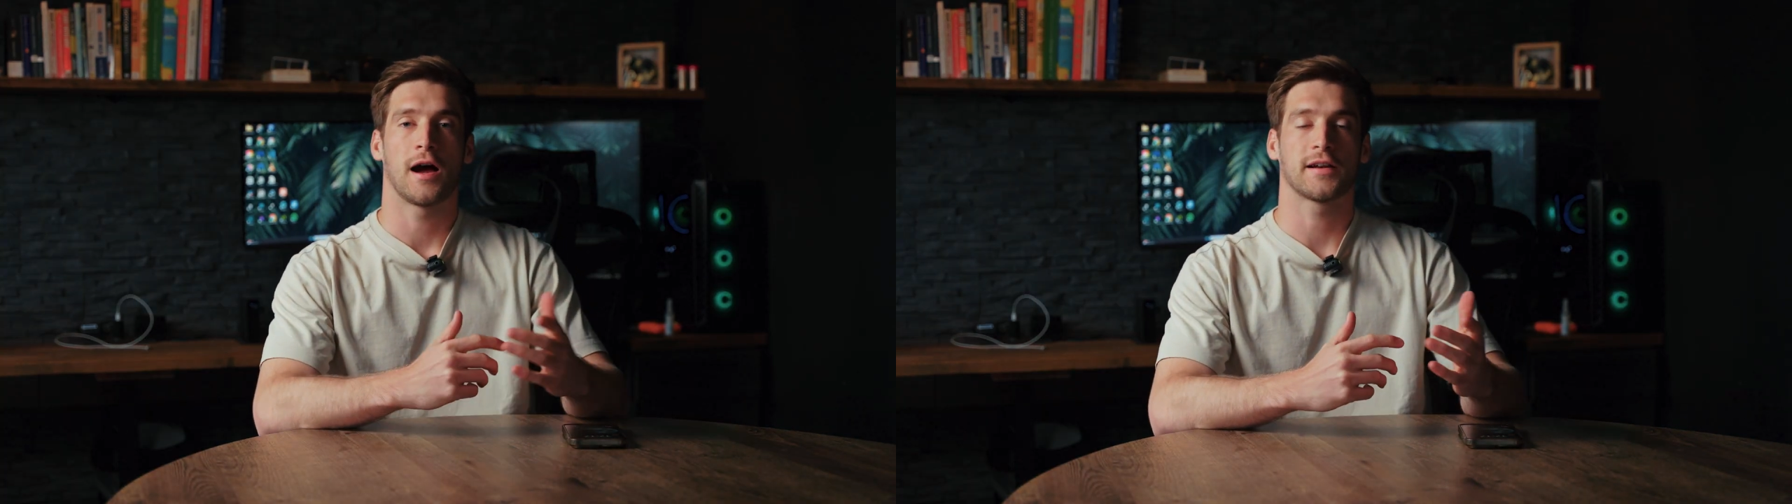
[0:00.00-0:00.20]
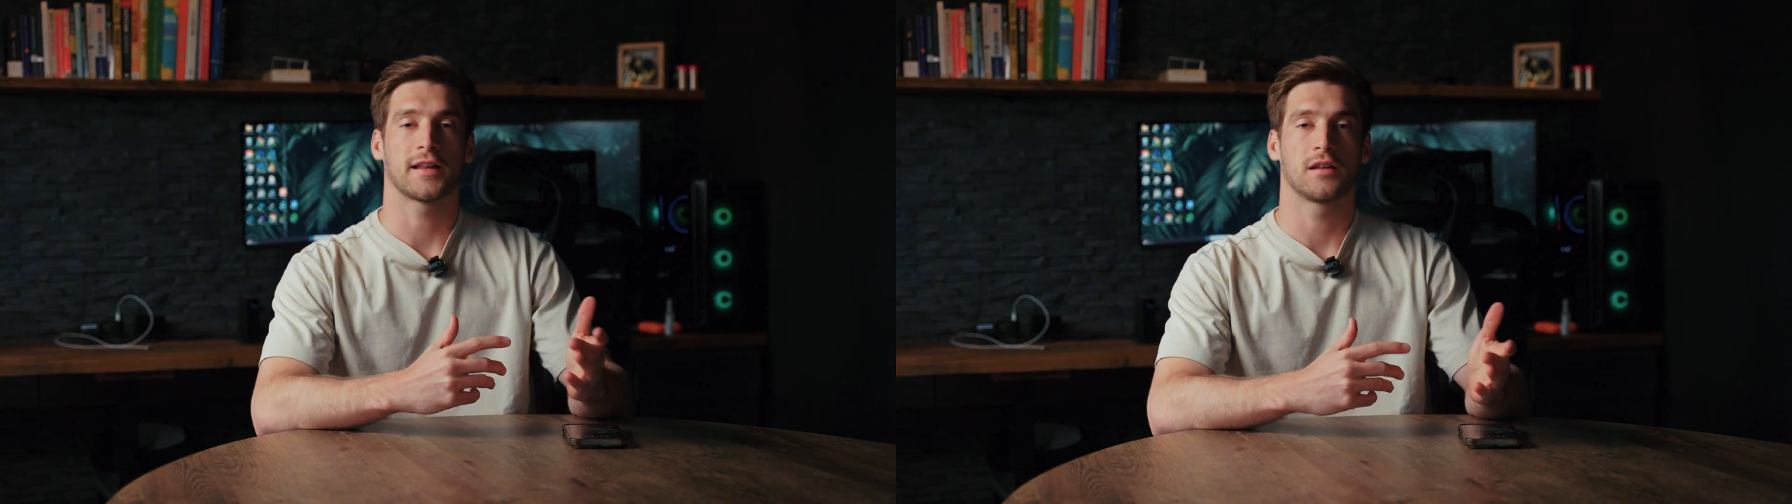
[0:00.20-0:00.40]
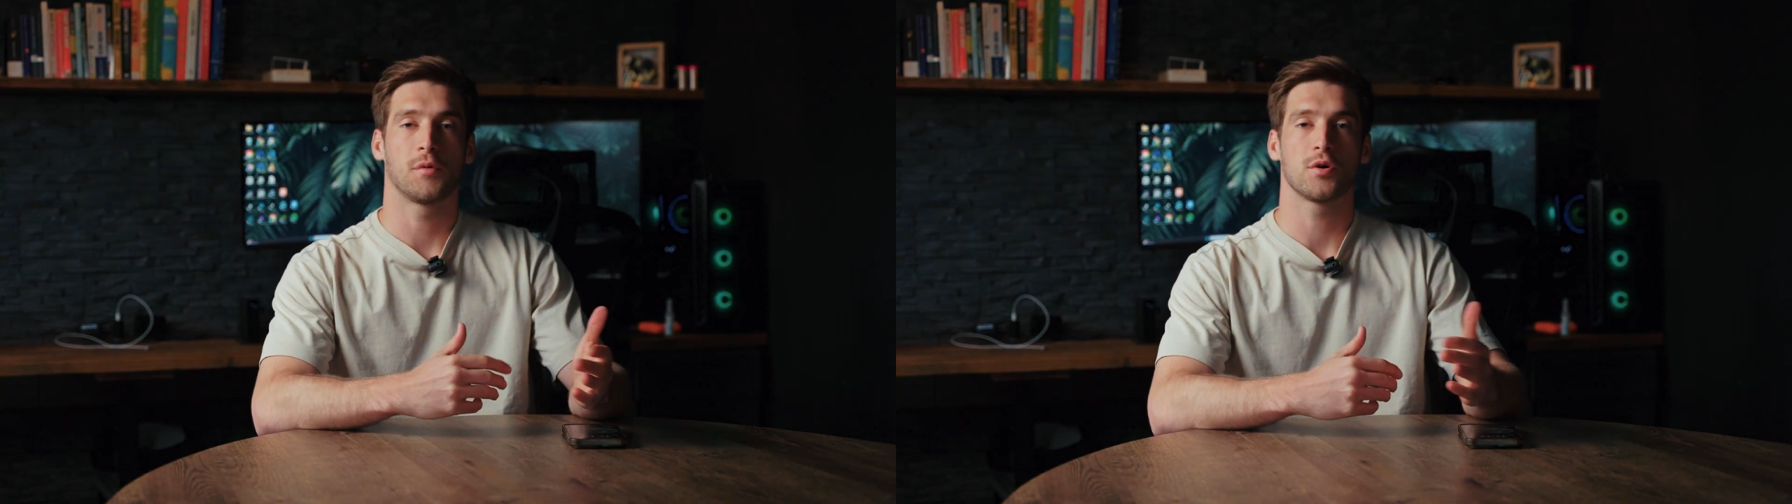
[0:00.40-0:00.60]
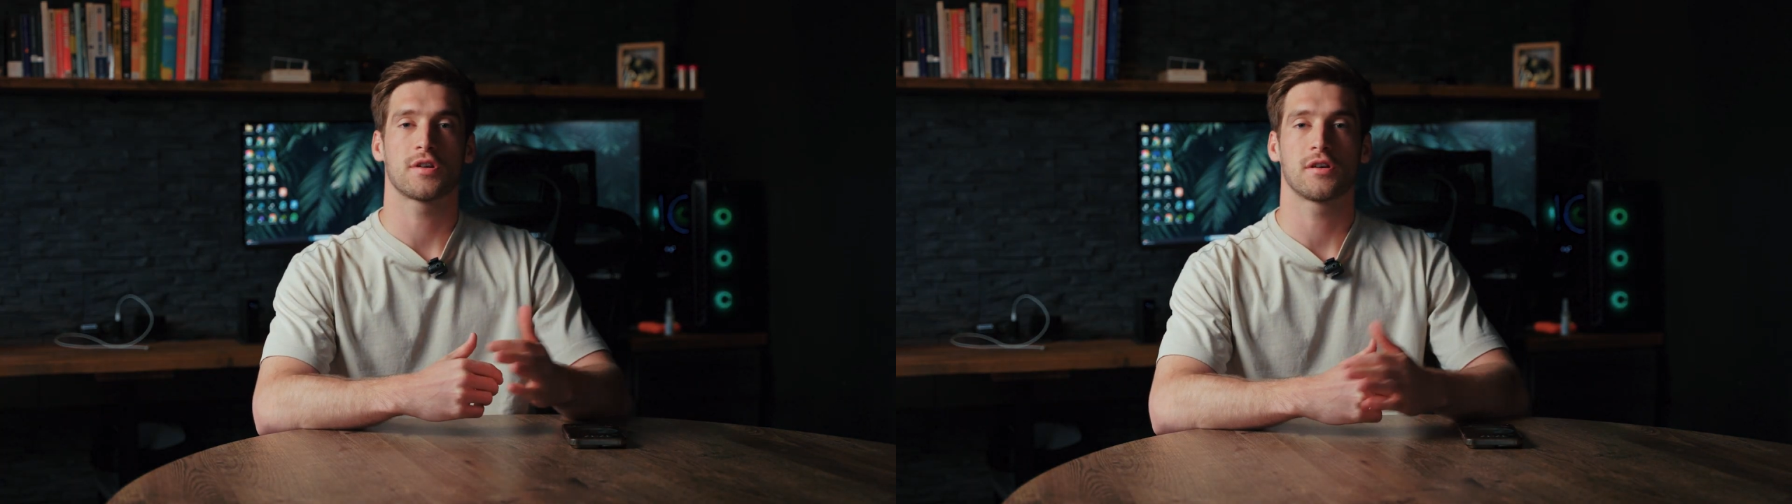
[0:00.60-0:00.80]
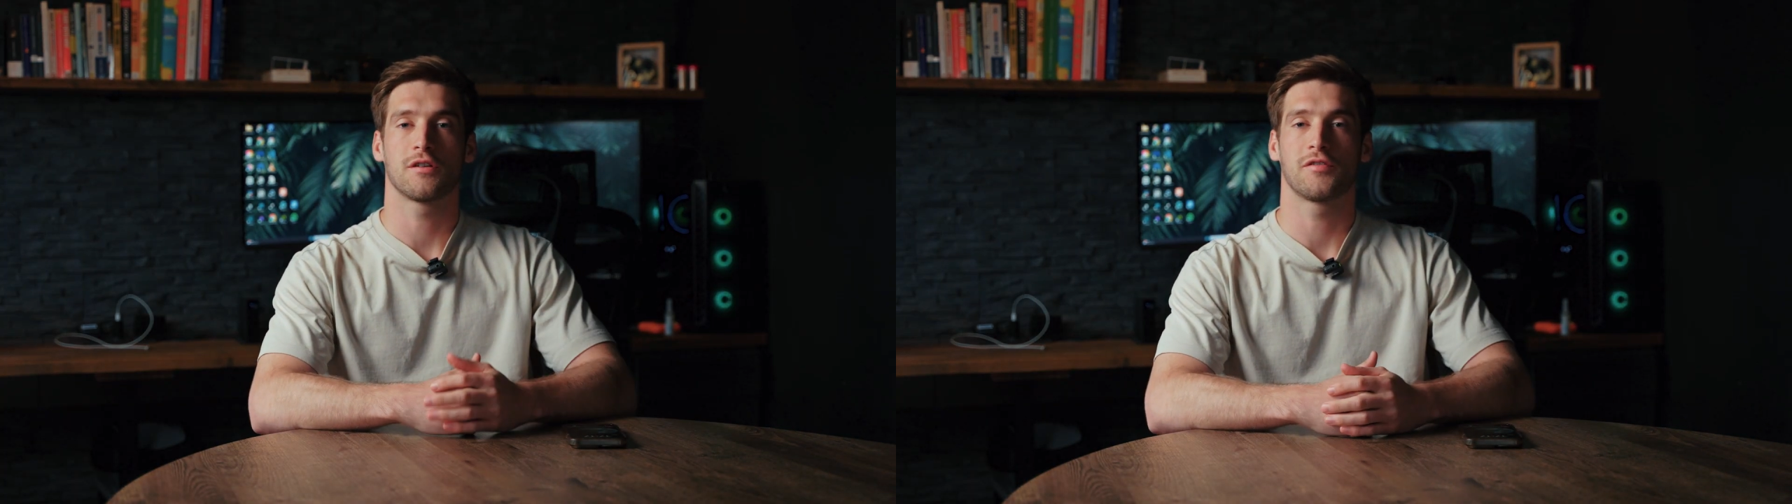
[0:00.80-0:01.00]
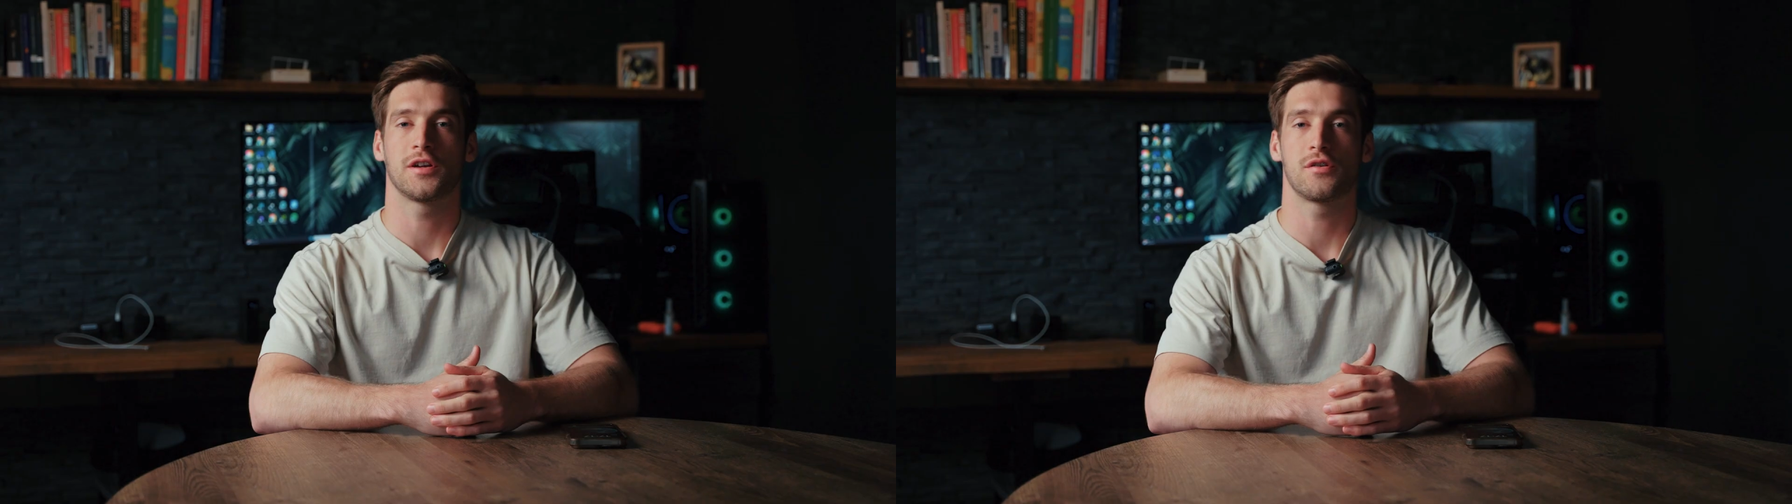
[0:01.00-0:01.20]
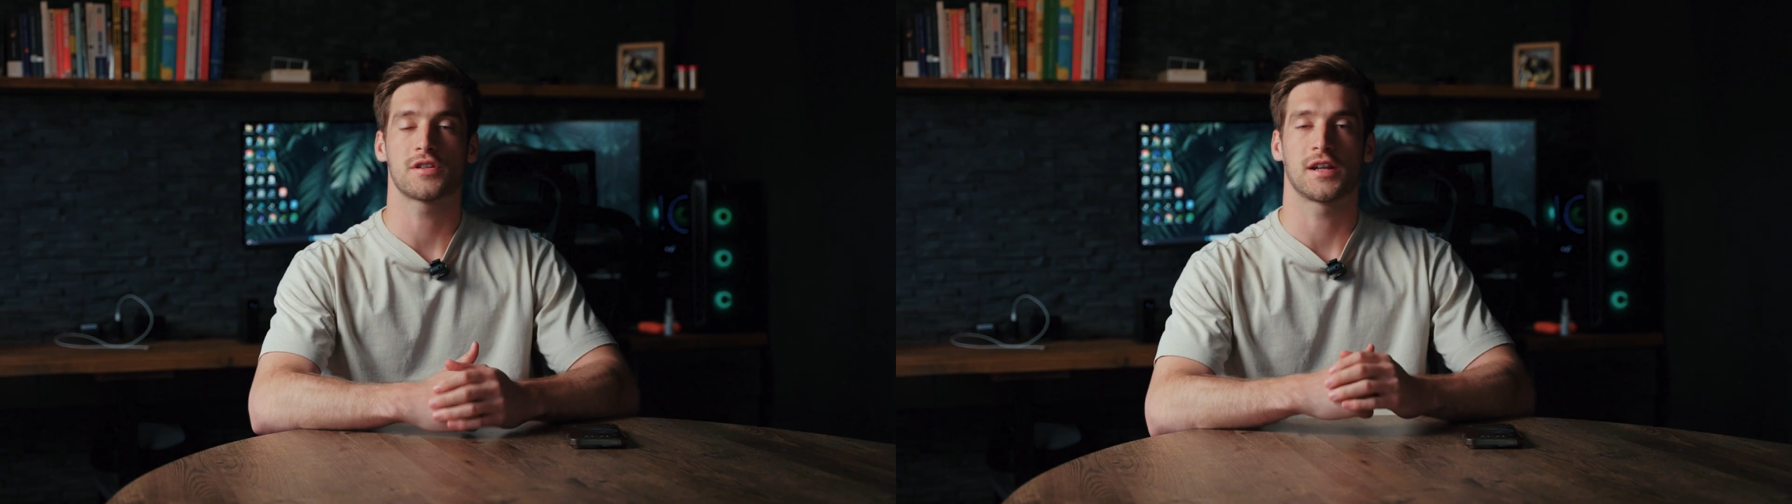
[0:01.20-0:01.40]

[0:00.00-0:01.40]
how to get the most out of your videos,